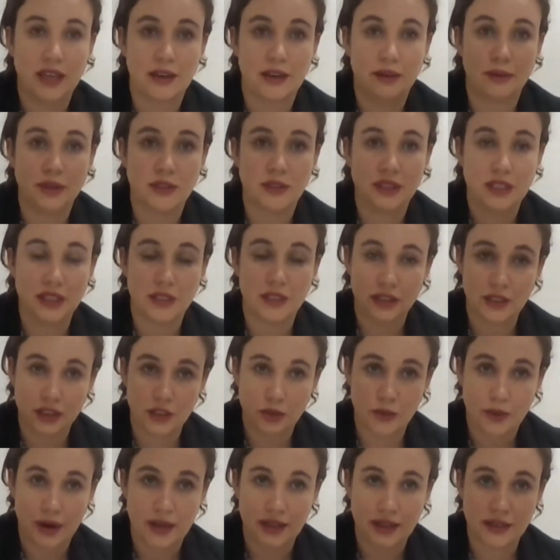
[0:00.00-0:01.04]
that was in
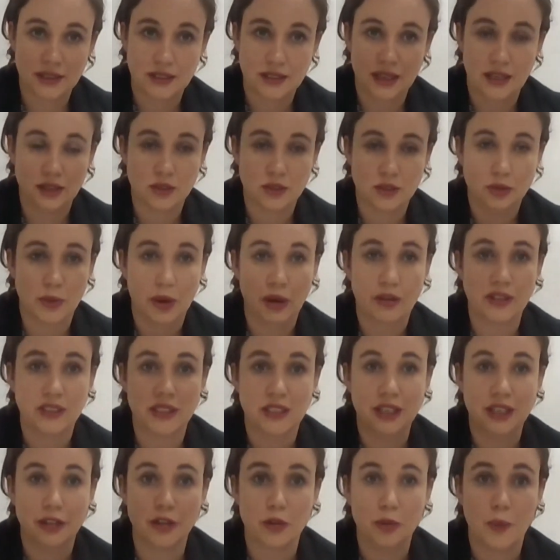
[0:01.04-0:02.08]
the US as well as
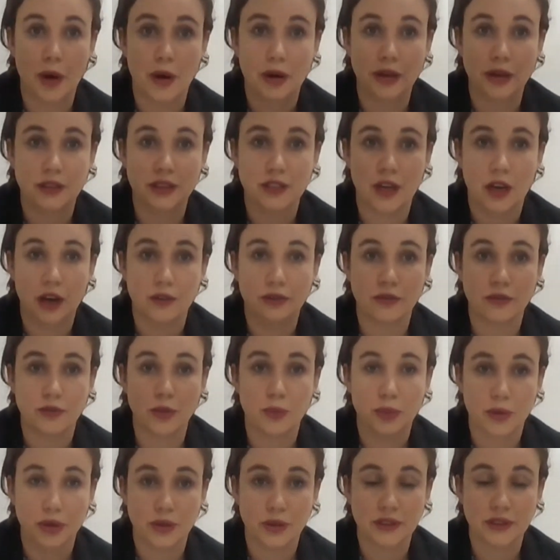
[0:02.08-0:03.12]
in other parts of
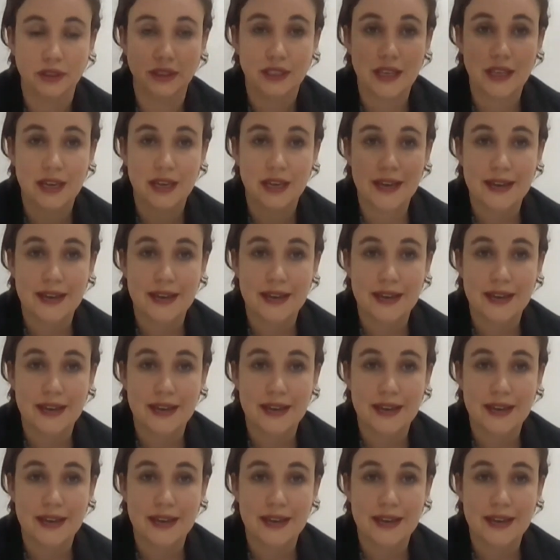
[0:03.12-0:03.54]
the world